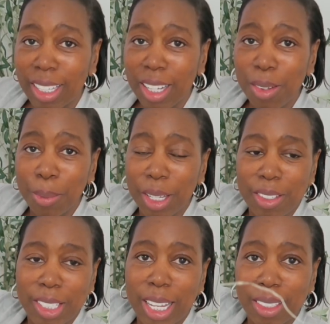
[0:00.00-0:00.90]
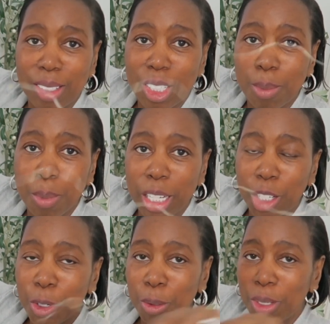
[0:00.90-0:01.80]
Now I'm going to add these
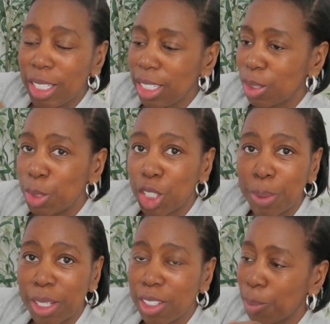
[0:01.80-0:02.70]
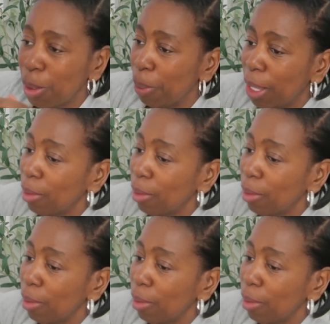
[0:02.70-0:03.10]
micro lights, which I picked up in